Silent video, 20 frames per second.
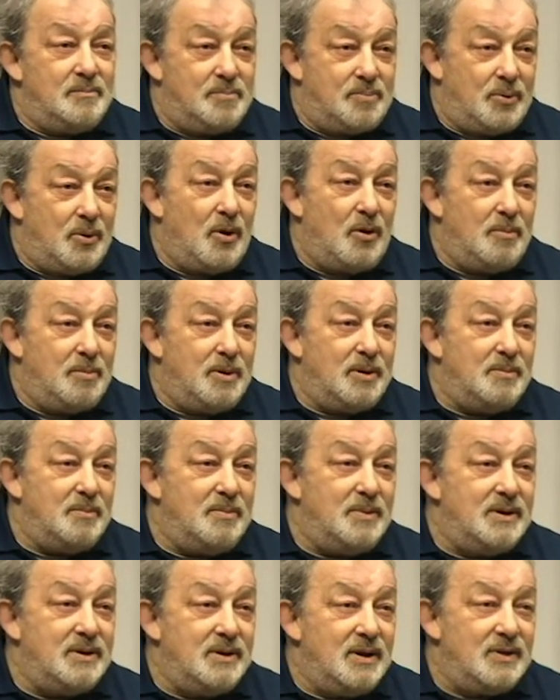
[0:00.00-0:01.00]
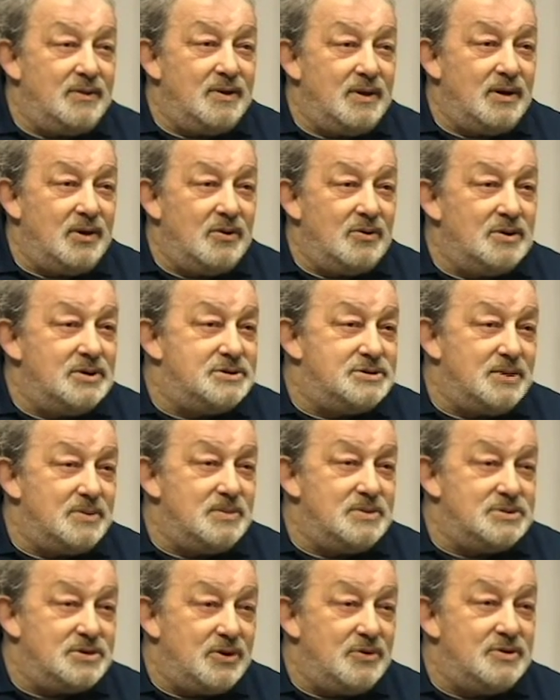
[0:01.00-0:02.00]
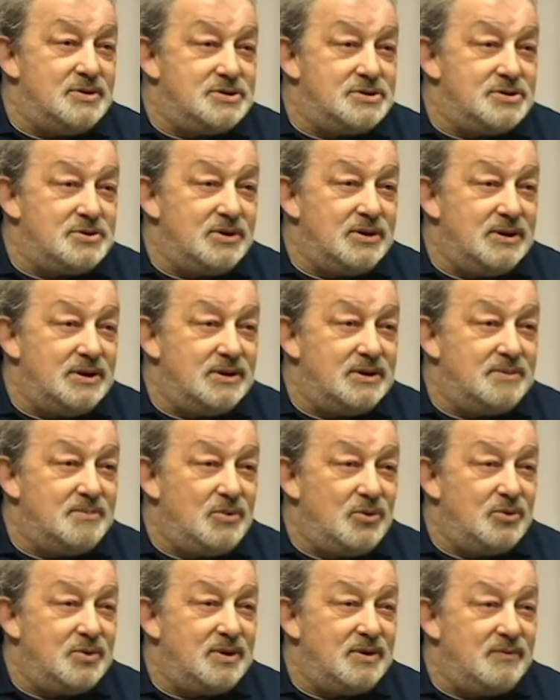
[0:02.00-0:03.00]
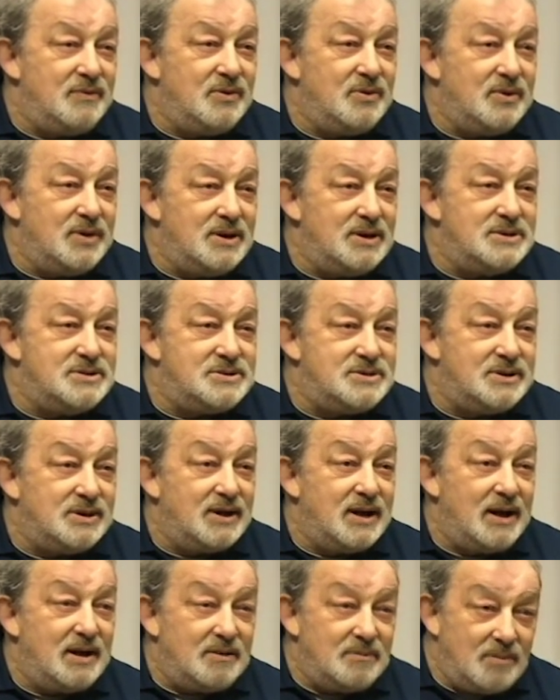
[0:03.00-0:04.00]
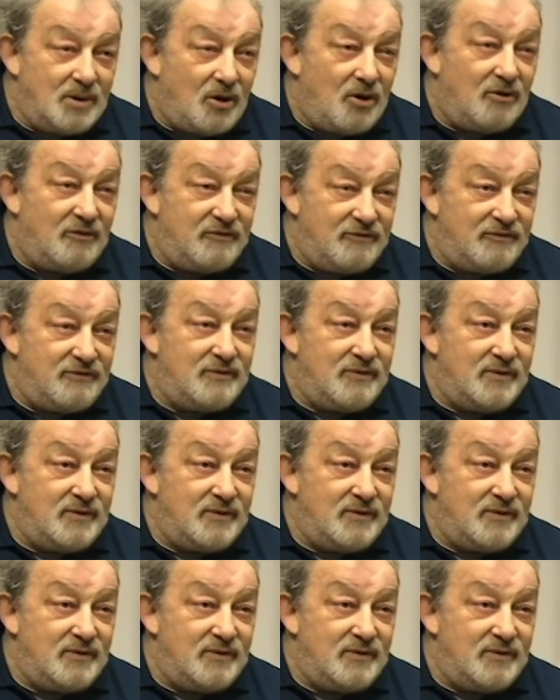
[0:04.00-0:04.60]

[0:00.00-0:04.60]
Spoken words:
problem, and the longer someone's on the street, the more difficult it is to get them off.